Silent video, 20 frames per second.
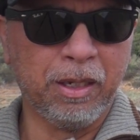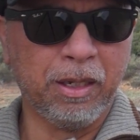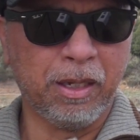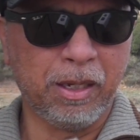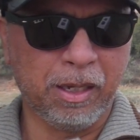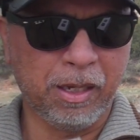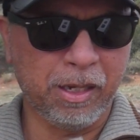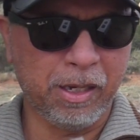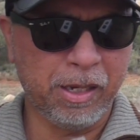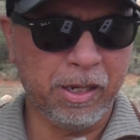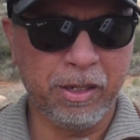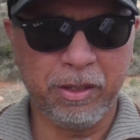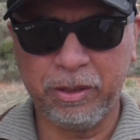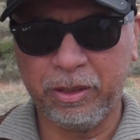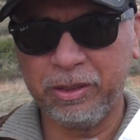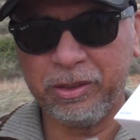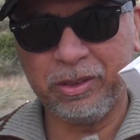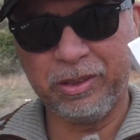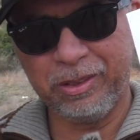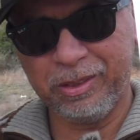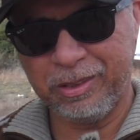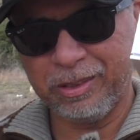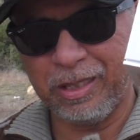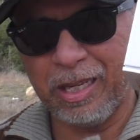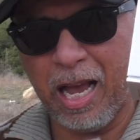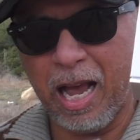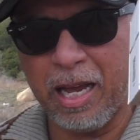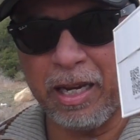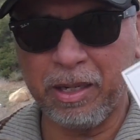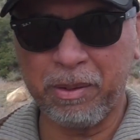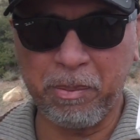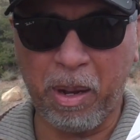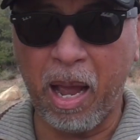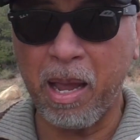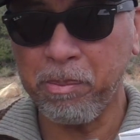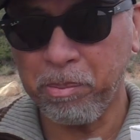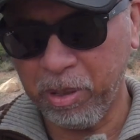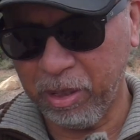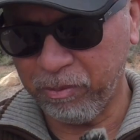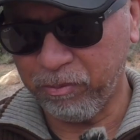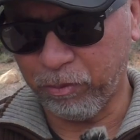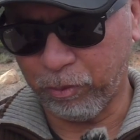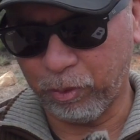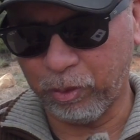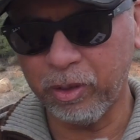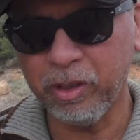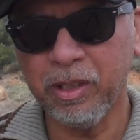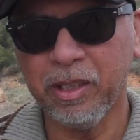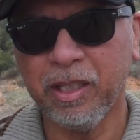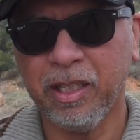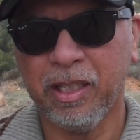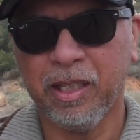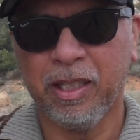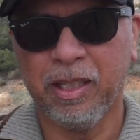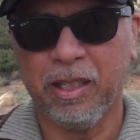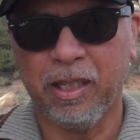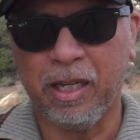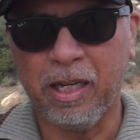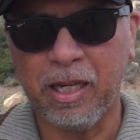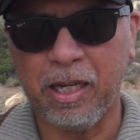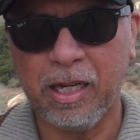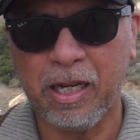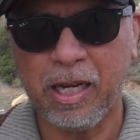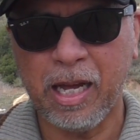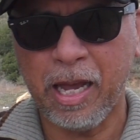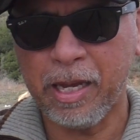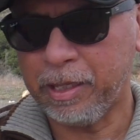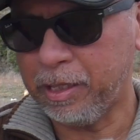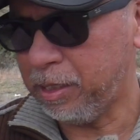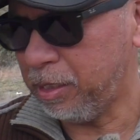This is an item I paid for. I